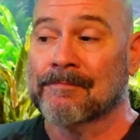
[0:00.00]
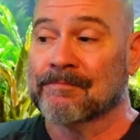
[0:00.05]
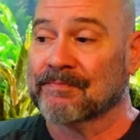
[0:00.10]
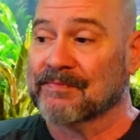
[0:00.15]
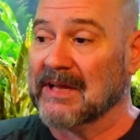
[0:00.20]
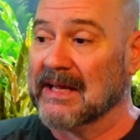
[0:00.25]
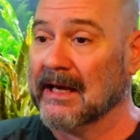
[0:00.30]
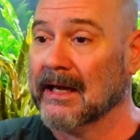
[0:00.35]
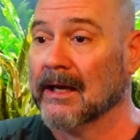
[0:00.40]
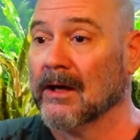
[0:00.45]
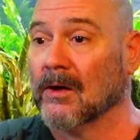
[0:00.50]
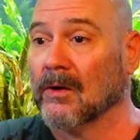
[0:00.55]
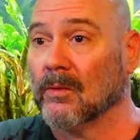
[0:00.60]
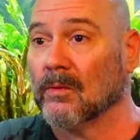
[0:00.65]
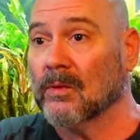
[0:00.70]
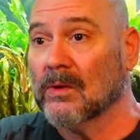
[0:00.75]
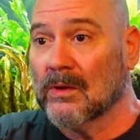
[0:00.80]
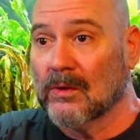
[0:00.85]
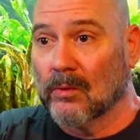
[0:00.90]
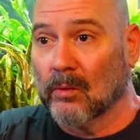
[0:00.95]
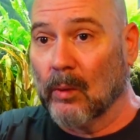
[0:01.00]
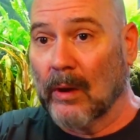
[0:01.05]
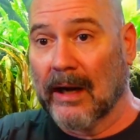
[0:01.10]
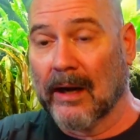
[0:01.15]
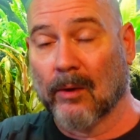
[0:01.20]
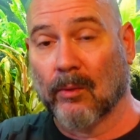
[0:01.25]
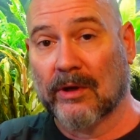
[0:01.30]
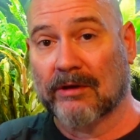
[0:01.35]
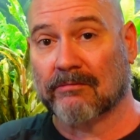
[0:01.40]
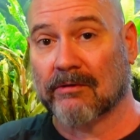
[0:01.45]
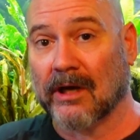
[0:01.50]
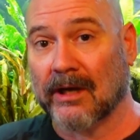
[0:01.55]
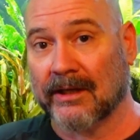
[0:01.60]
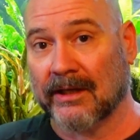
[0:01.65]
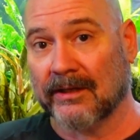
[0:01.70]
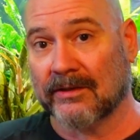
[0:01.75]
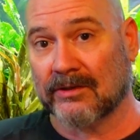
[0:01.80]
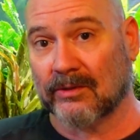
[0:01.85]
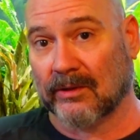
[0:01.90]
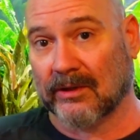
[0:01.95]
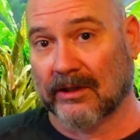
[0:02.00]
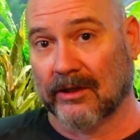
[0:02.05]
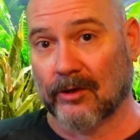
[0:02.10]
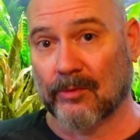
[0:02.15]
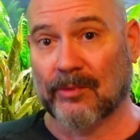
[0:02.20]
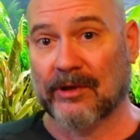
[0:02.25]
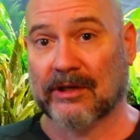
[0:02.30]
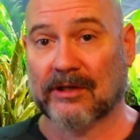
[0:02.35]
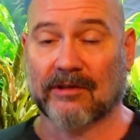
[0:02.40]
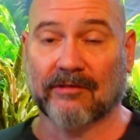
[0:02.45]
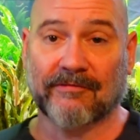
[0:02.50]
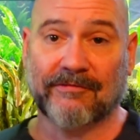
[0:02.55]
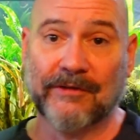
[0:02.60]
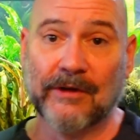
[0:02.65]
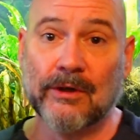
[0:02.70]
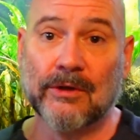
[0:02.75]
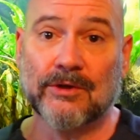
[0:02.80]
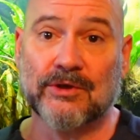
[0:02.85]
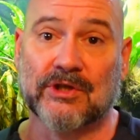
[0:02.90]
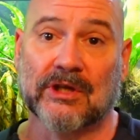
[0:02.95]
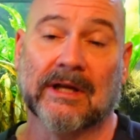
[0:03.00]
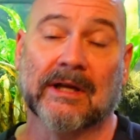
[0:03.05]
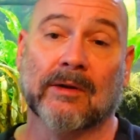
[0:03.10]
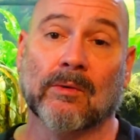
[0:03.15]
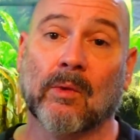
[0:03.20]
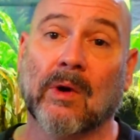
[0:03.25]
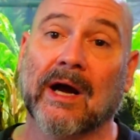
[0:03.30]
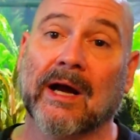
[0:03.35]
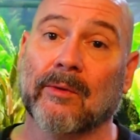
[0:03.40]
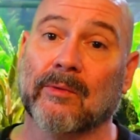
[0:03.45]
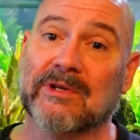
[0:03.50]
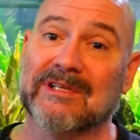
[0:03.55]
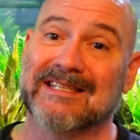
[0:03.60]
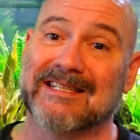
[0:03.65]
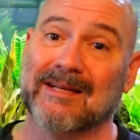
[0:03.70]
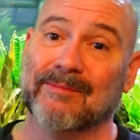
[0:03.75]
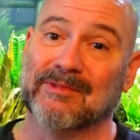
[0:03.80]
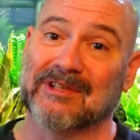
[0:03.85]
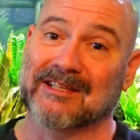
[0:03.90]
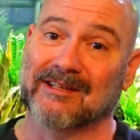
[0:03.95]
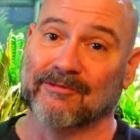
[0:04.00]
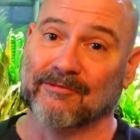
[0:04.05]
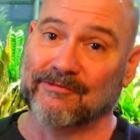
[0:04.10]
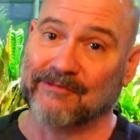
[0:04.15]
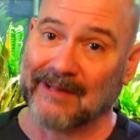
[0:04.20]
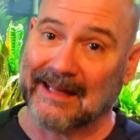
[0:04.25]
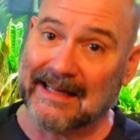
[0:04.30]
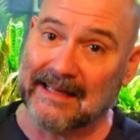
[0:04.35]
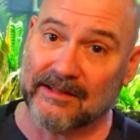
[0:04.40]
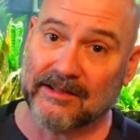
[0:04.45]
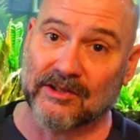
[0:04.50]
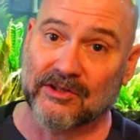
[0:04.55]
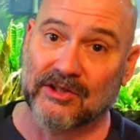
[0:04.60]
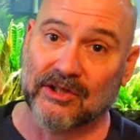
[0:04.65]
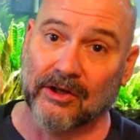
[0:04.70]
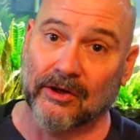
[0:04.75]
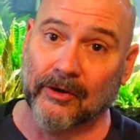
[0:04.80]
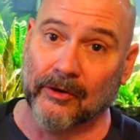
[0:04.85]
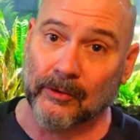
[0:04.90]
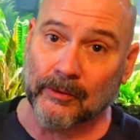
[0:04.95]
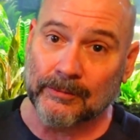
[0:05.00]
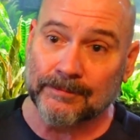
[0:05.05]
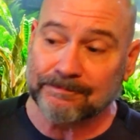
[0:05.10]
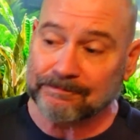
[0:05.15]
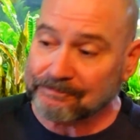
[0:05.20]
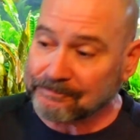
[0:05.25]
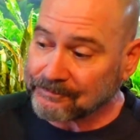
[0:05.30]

Now, where we run into a little bit of confusion and why we seem to conflate the two,